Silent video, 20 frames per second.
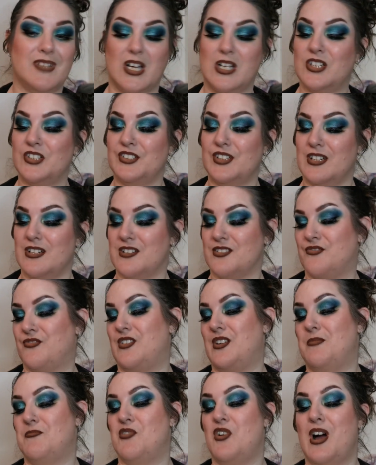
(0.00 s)
I couldn't ask
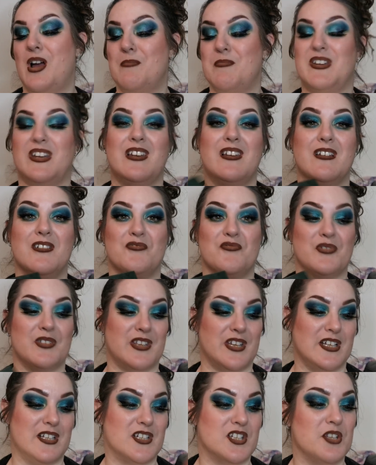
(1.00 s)
for any more. I'm in love
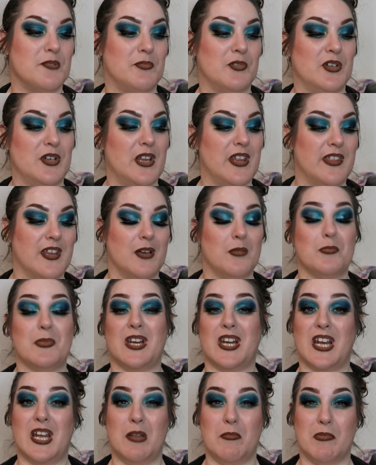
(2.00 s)
with it, to the point I think I'm
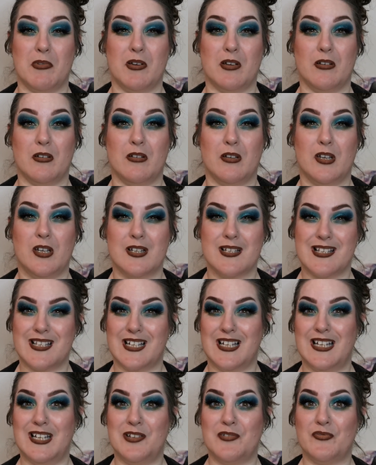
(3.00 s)
going to keep the
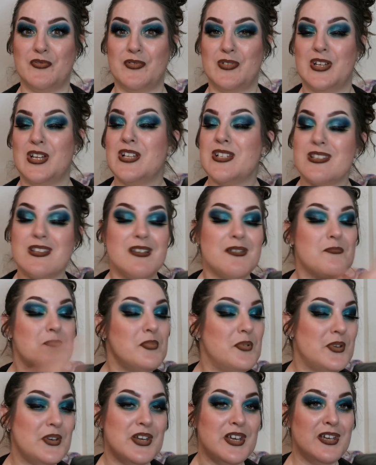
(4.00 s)
sleeve so I
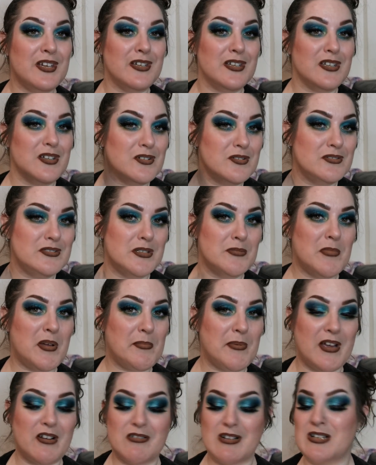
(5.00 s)
can put it in
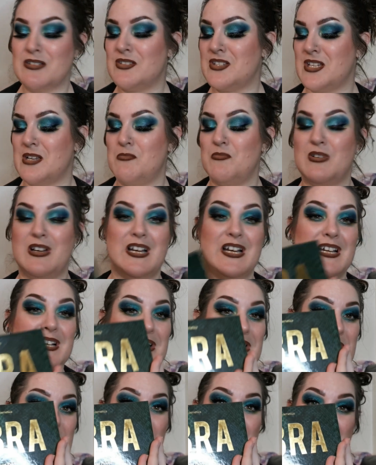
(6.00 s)
my background
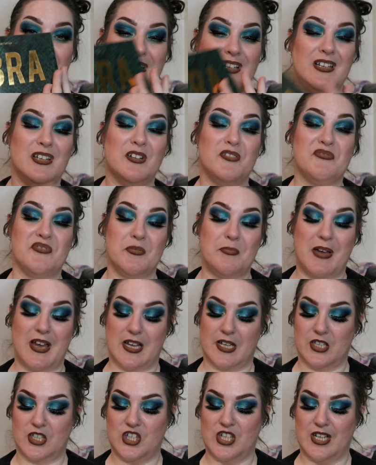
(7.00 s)
somewhere. But I love the
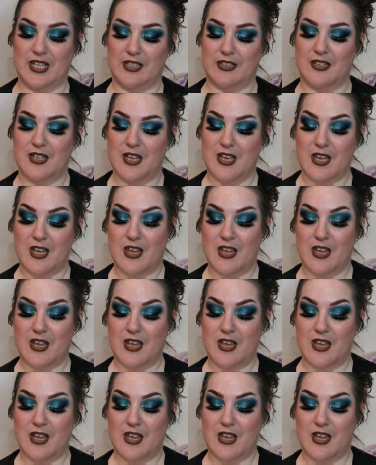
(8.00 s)
packaging.